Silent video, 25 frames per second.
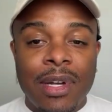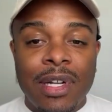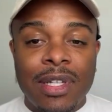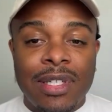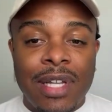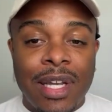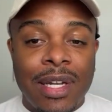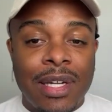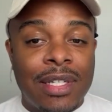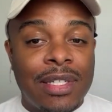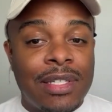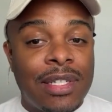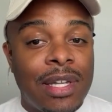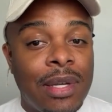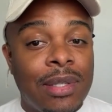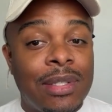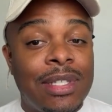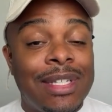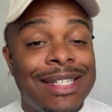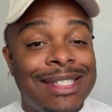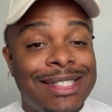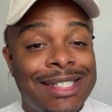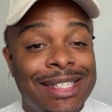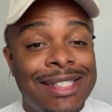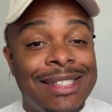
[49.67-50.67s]
take the
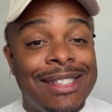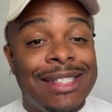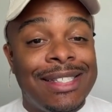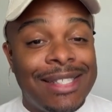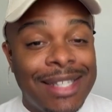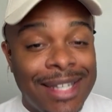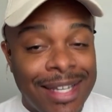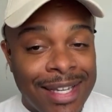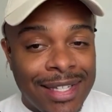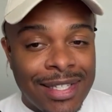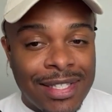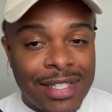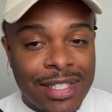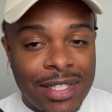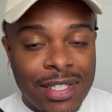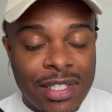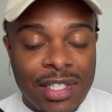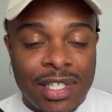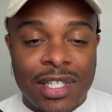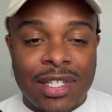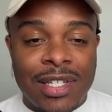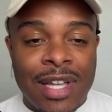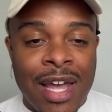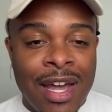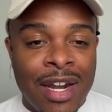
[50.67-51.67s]
Celtics in six,
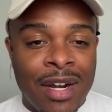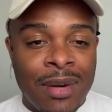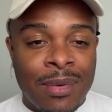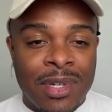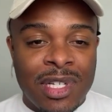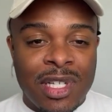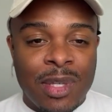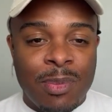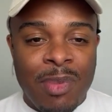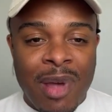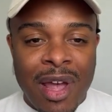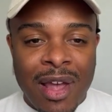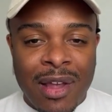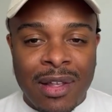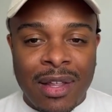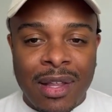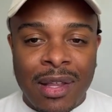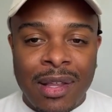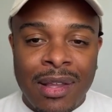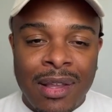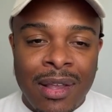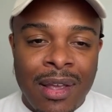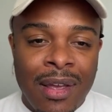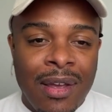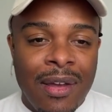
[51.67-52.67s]
just out of
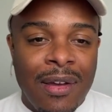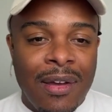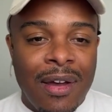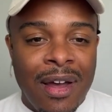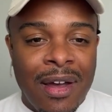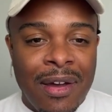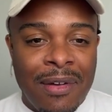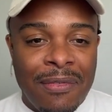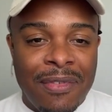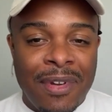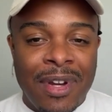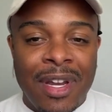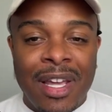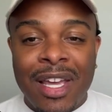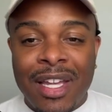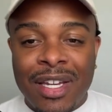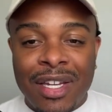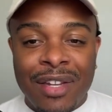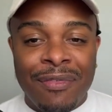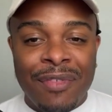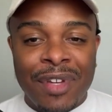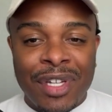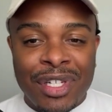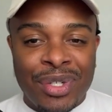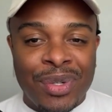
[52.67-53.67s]
respect for the
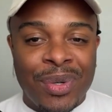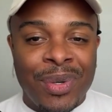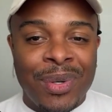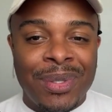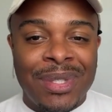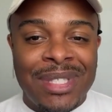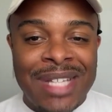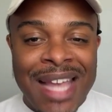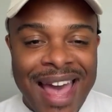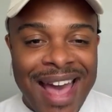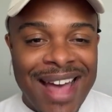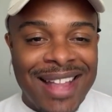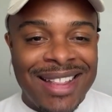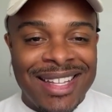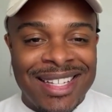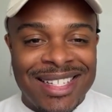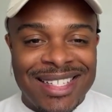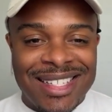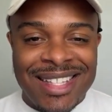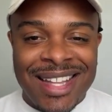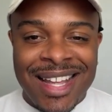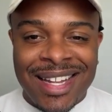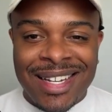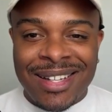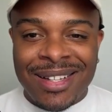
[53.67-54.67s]
individual
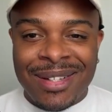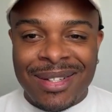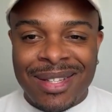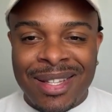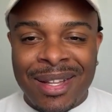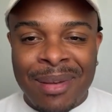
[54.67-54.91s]
talents that the